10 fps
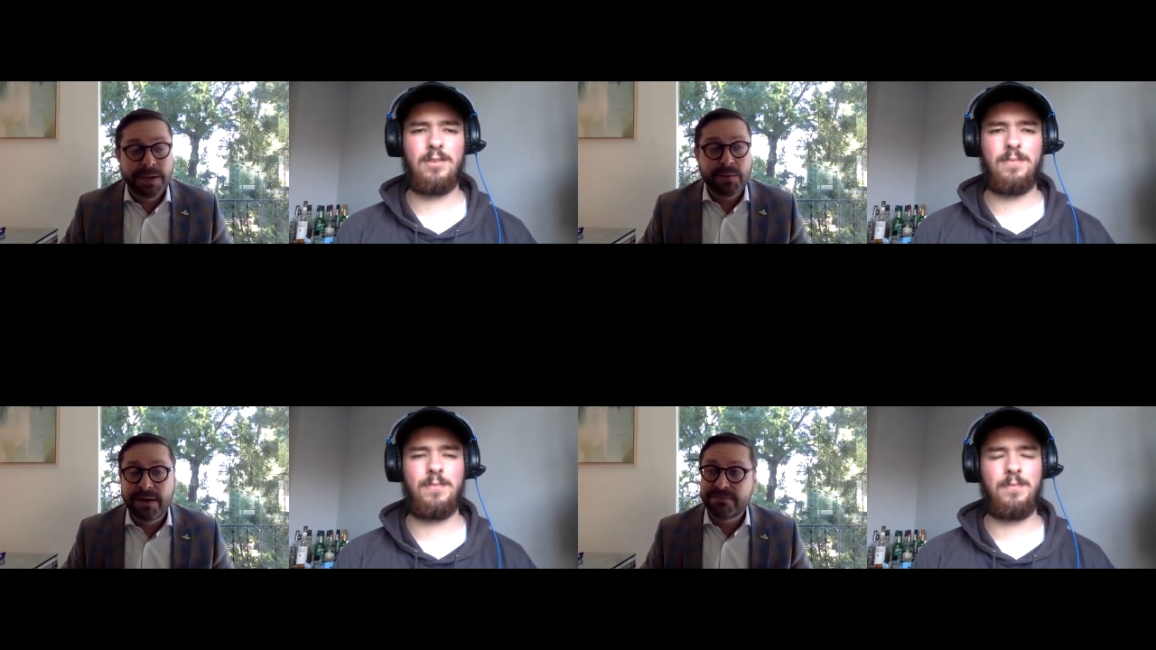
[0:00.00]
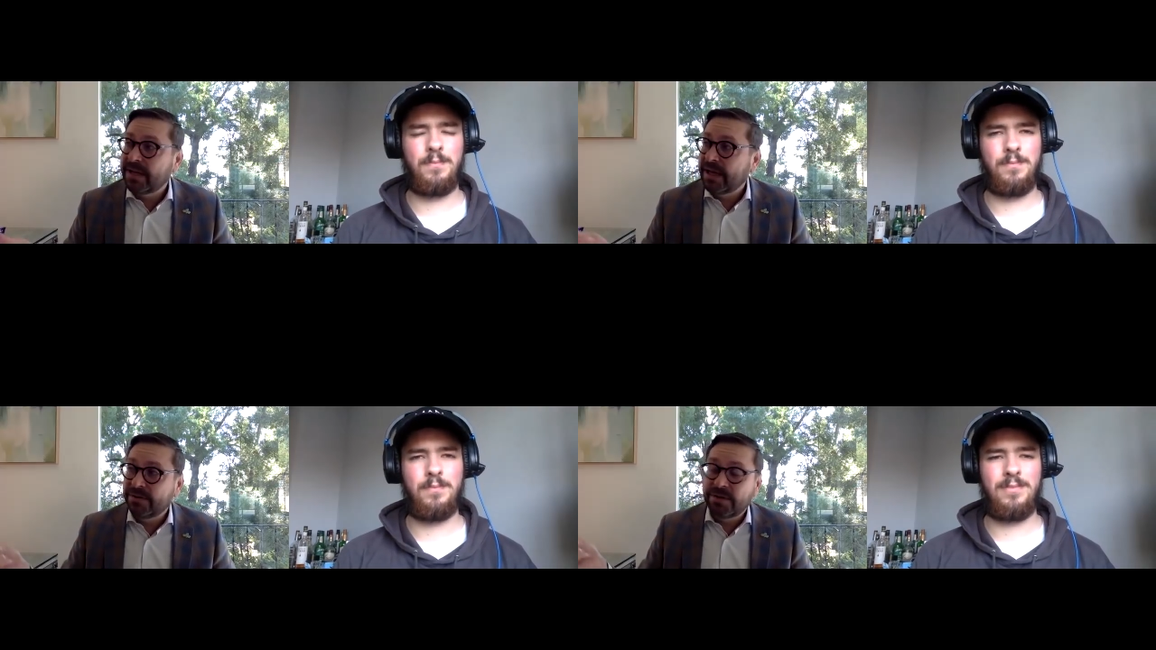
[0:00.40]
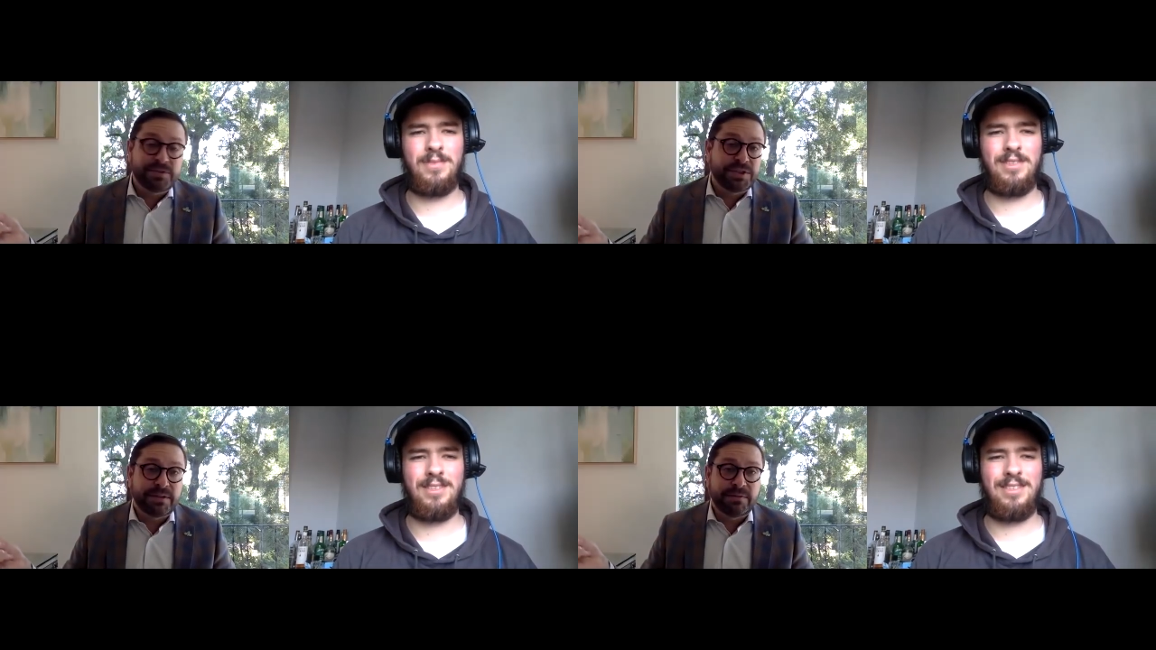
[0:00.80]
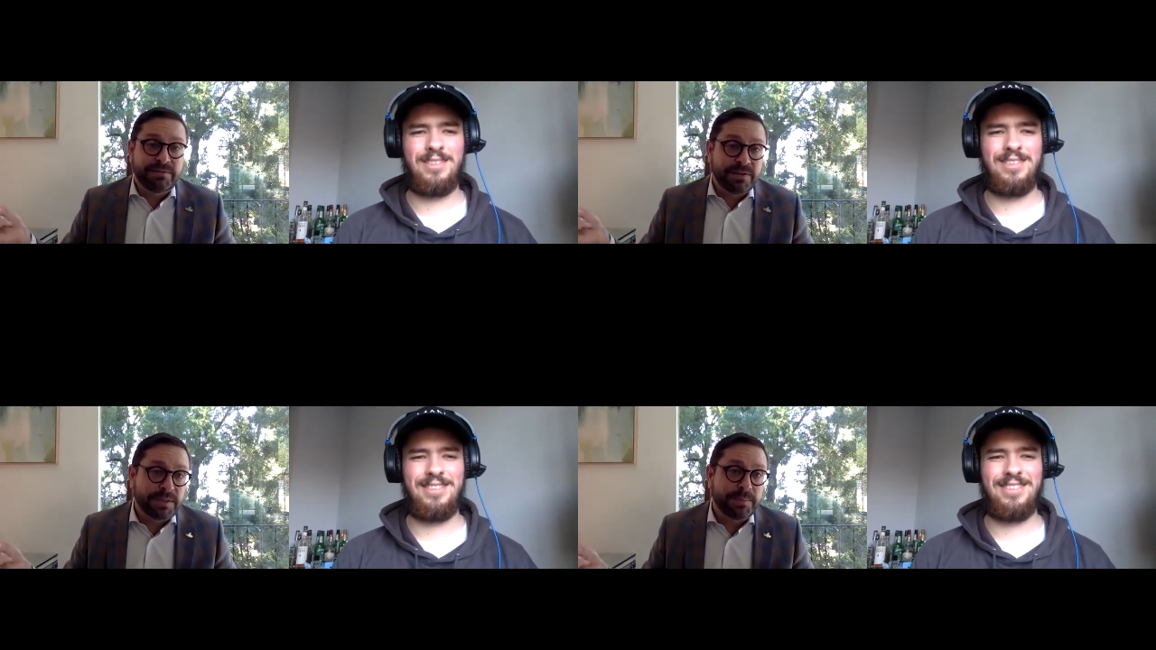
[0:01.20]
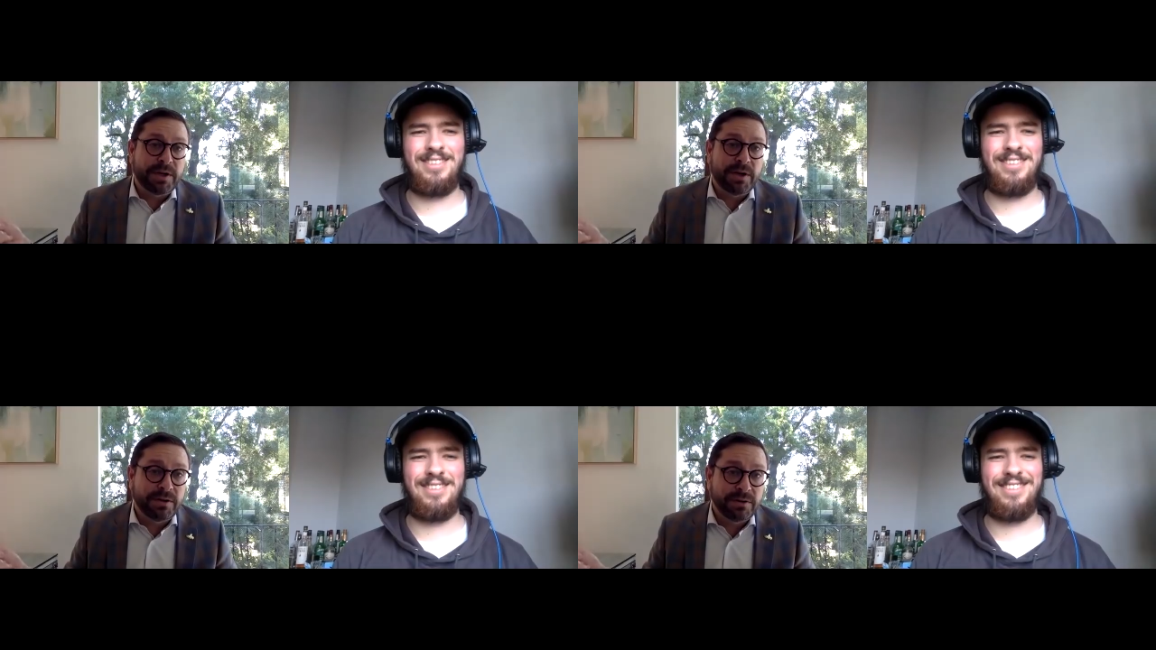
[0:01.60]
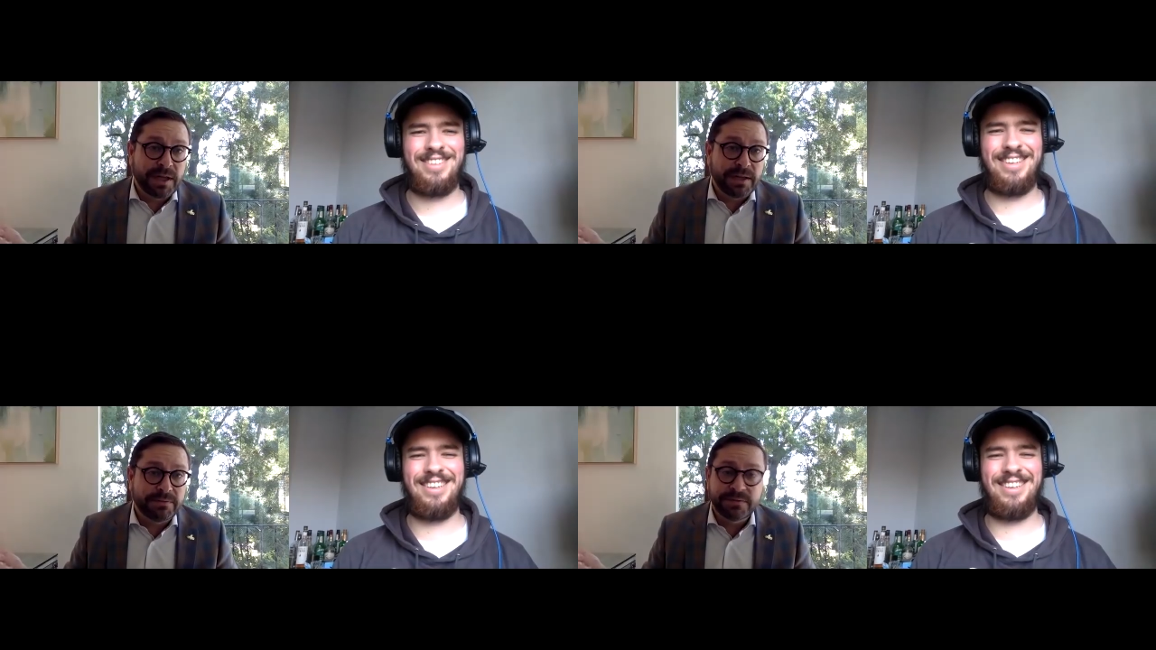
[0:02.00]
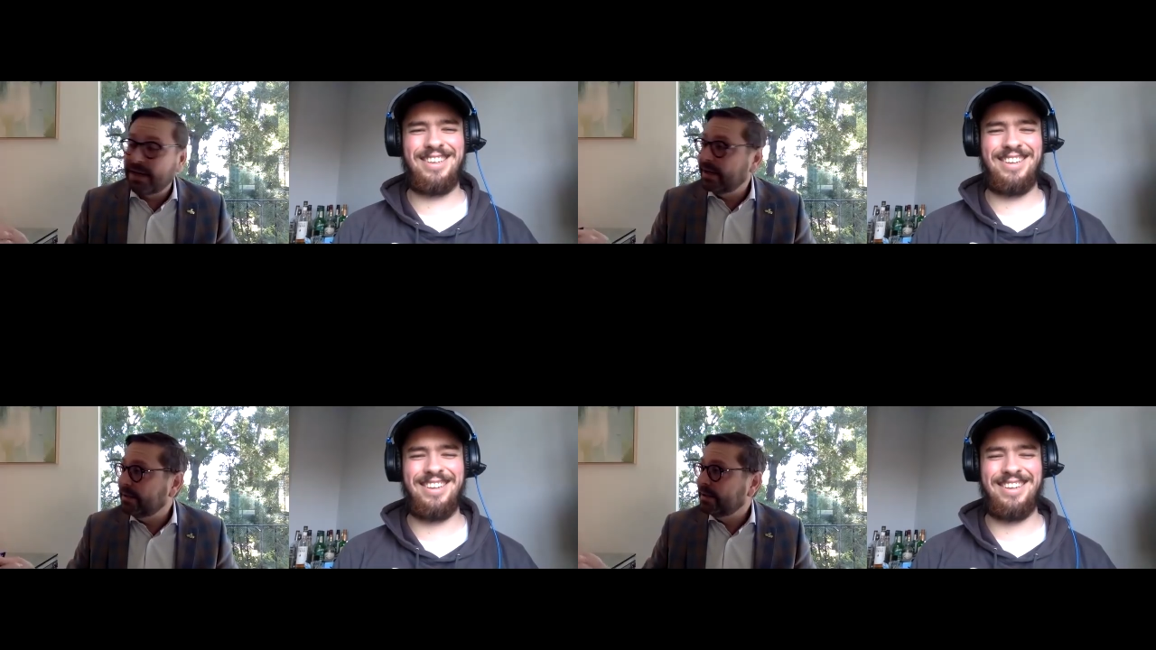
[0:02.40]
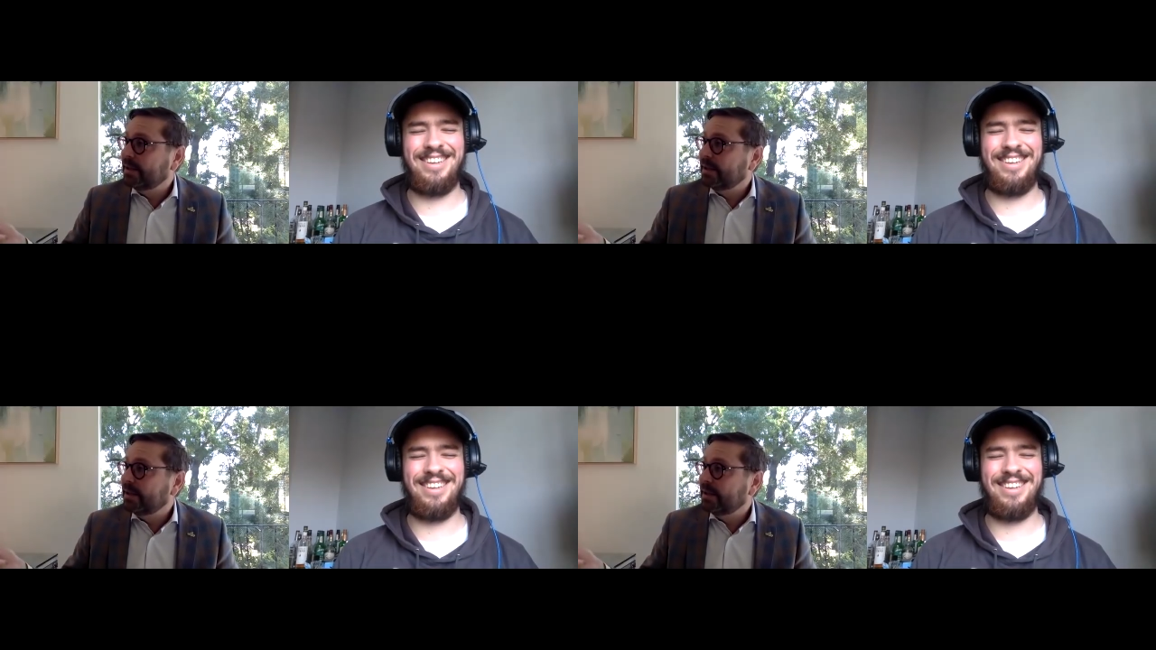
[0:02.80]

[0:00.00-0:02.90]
Speaker 1: my wife, I don't know if she's ever filled up a car in her life. I,